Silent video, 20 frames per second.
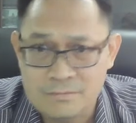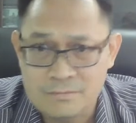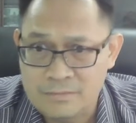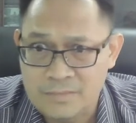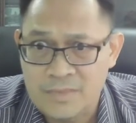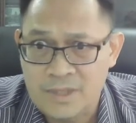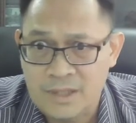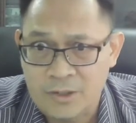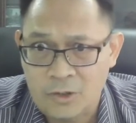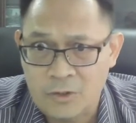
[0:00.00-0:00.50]

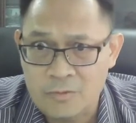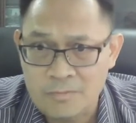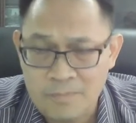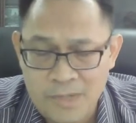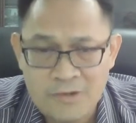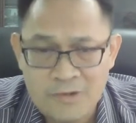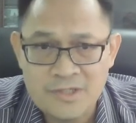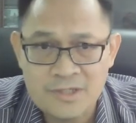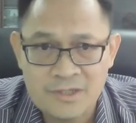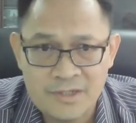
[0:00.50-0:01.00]
The
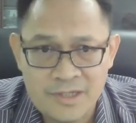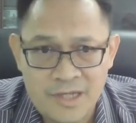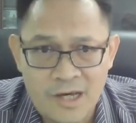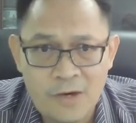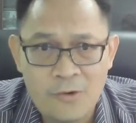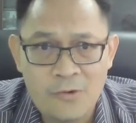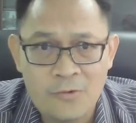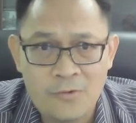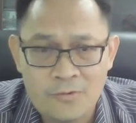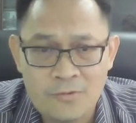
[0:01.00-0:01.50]
compounds are
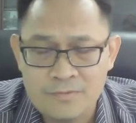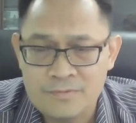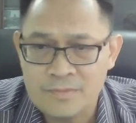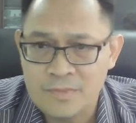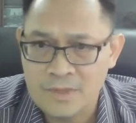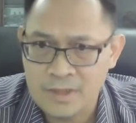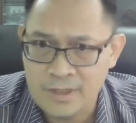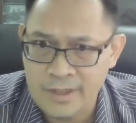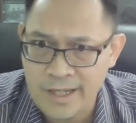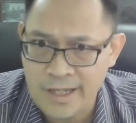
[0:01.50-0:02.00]
now
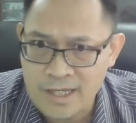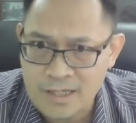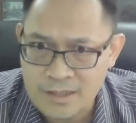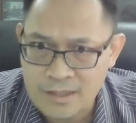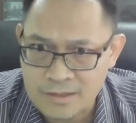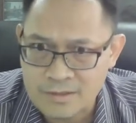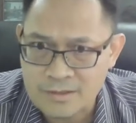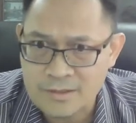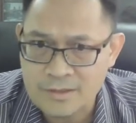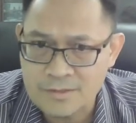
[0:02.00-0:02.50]

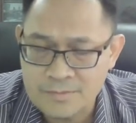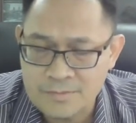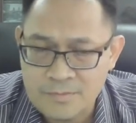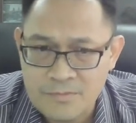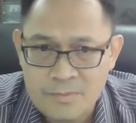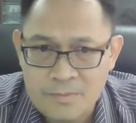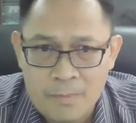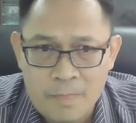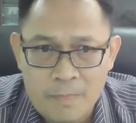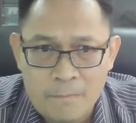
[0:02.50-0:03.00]
naked.
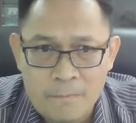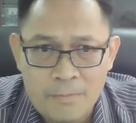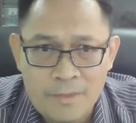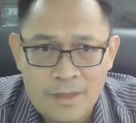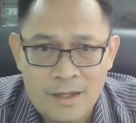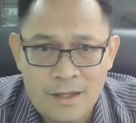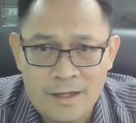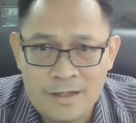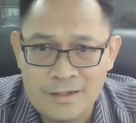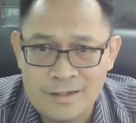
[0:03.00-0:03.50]

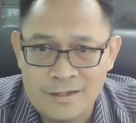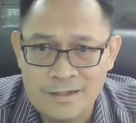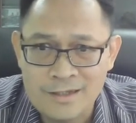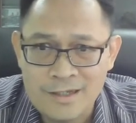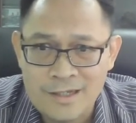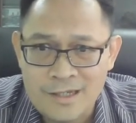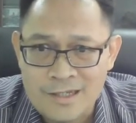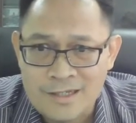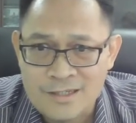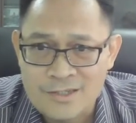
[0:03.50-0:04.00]

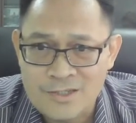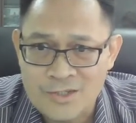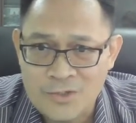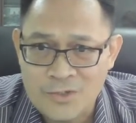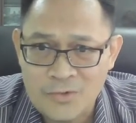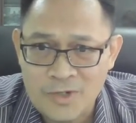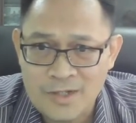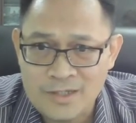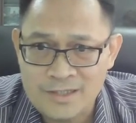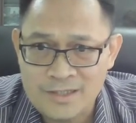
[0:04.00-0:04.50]
So
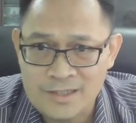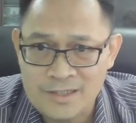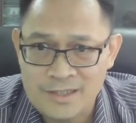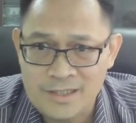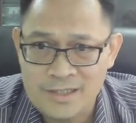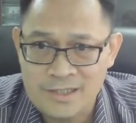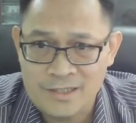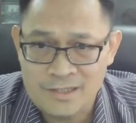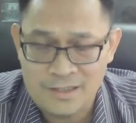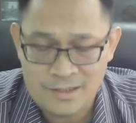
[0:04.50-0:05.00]
what the
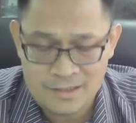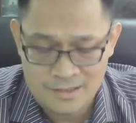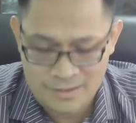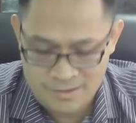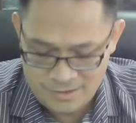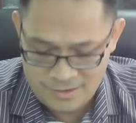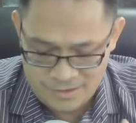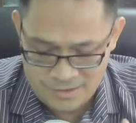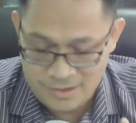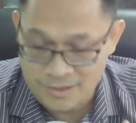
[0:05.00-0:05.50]

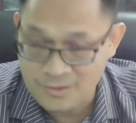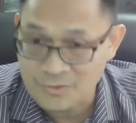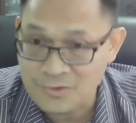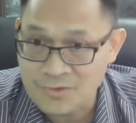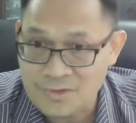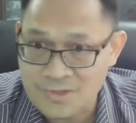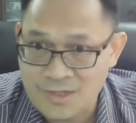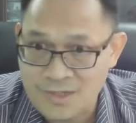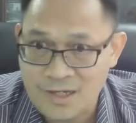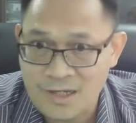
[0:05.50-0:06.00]

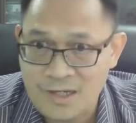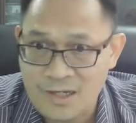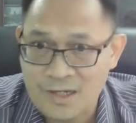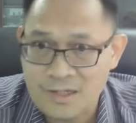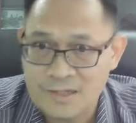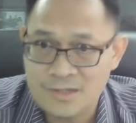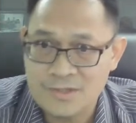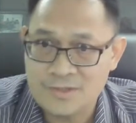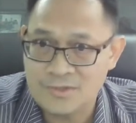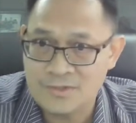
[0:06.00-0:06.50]

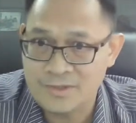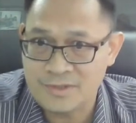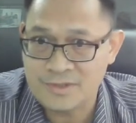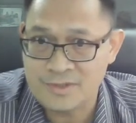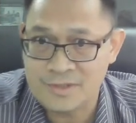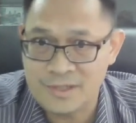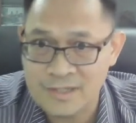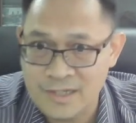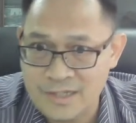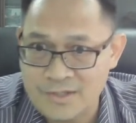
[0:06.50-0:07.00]

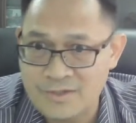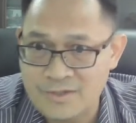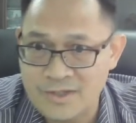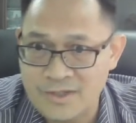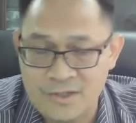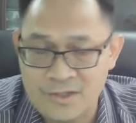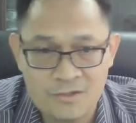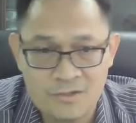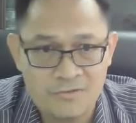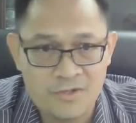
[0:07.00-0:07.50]
nutraceutical
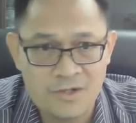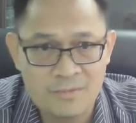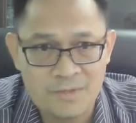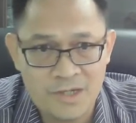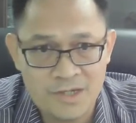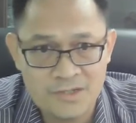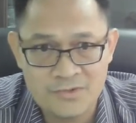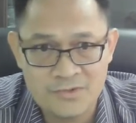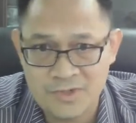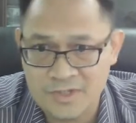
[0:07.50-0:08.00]
industry or
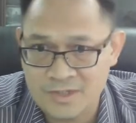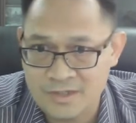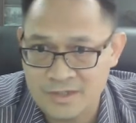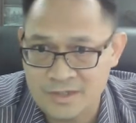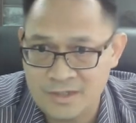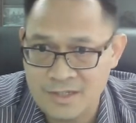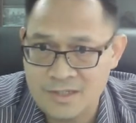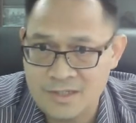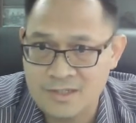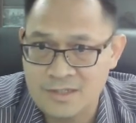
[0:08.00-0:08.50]
pharmaceutical
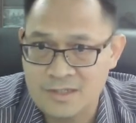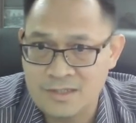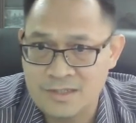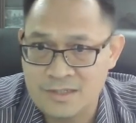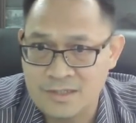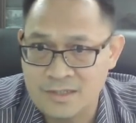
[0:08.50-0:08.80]
industry